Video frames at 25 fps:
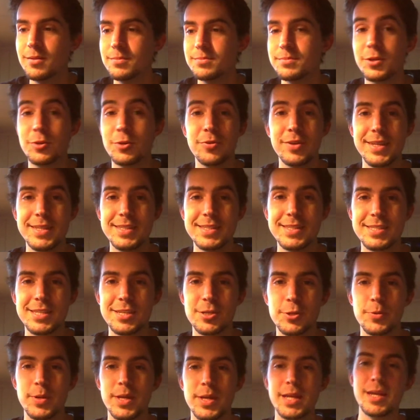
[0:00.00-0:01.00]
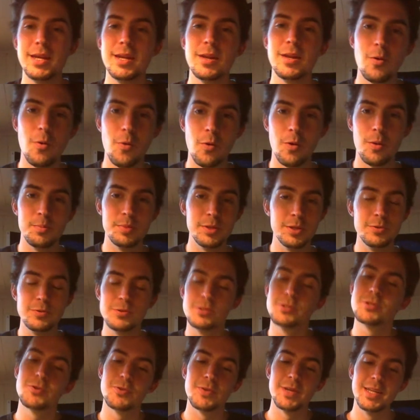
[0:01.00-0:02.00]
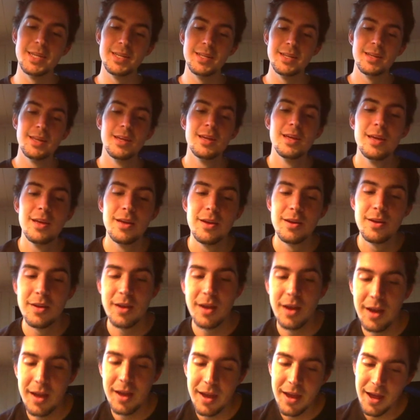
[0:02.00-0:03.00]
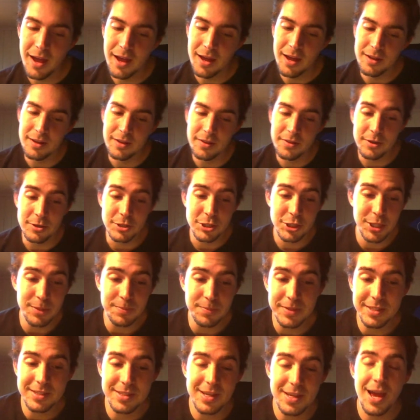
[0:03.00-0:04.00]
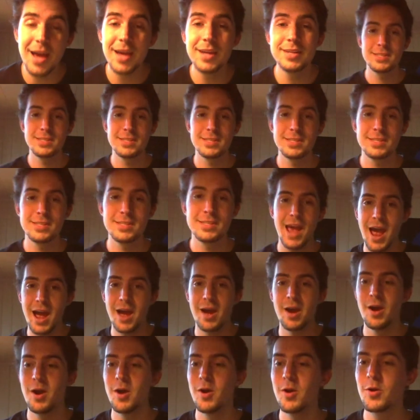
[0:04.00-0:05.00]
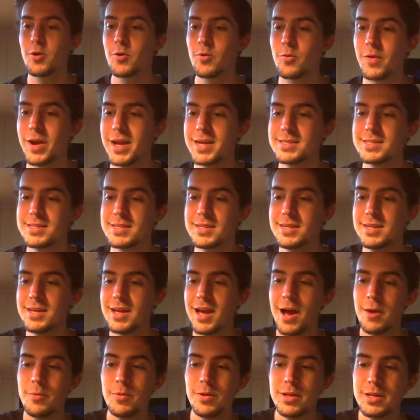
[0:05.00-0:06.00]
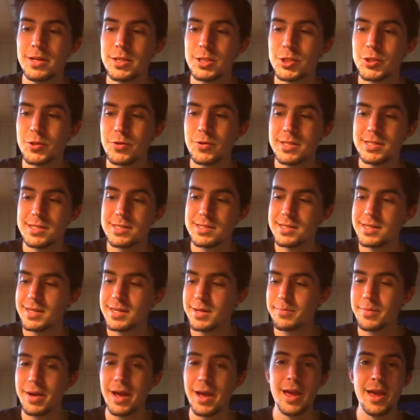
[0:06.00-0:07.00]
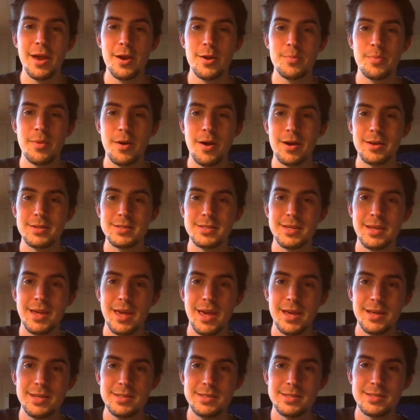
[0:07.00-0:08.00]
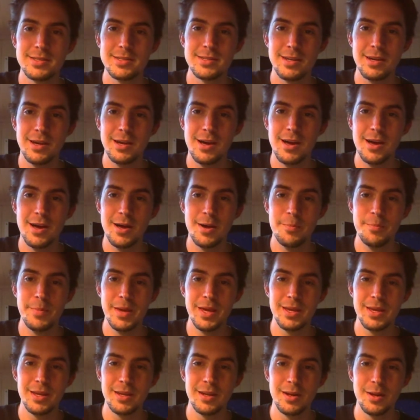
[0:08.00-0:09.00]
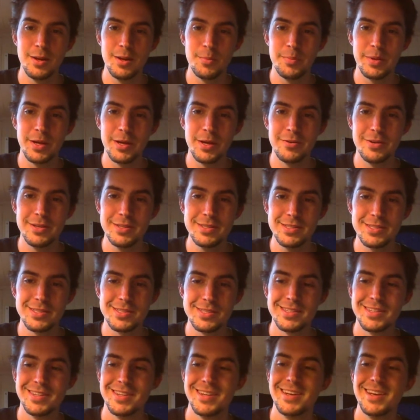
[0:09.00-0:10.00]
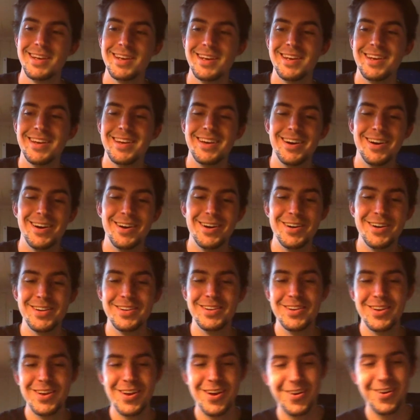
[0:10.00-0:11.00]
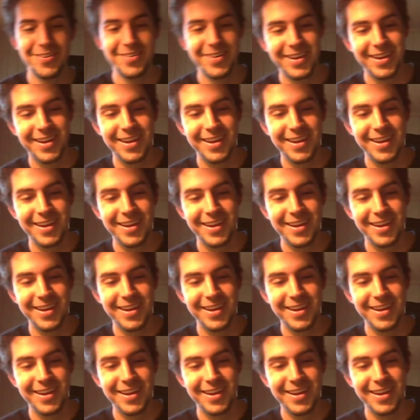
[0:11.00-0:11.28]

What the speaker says: green screen or blue screen. And their ship designs, crazy. I really enjoyed seeing my AirPods case making an appearance. No,